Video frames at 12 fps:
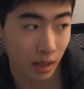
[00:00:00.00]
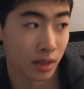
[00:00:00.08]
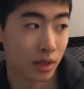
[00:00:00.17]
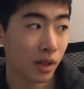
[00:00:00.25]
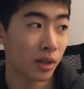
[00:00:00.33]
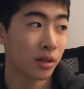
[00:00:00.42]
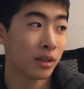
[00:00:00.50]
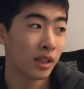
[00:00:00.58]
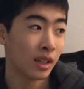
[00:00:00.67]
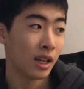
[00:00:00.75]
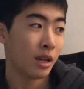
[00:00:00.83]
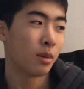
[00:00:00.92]
So,
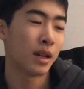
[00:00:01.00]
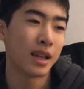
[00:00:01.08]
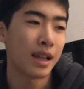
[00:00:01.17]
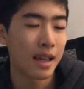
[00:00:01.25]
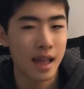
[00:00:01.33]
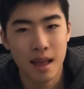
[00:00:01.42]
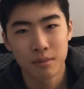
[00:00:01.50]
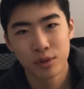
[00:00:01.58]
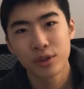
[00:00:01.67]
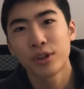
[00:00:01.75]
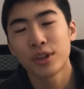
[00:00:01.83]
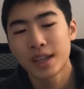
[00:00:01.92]
but I'm
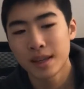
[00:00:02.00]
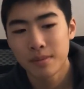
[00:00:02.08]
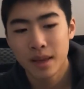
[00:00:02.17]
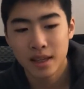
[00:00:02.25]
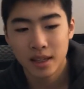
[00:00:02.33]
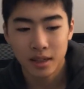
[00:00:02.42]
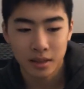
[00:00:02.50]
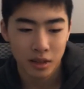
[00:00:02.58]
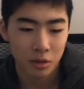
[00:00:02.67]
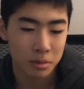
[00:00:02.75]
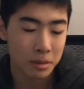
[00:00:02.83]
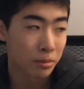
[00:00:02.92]
sure you can make it a
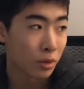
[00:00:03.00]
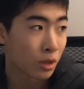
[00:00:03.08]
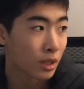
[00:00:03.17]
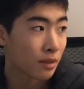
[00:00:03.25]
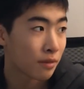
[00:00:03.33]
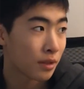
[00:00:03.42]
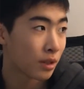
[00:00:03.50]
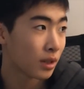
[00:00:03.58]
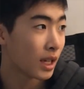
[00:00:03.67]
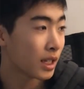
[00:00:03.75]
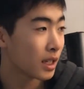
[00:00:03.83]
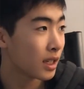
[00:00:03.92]
little bit more if
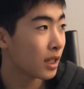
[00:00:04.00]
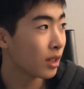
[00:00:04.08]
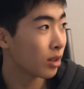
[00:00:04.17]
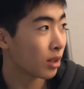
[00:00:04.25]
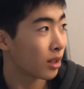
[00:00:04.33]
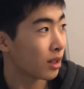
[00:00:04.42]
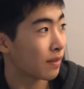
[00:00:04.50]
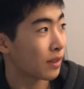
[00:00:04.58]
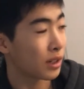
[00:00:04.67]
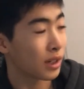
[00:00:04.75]
they're lucky or if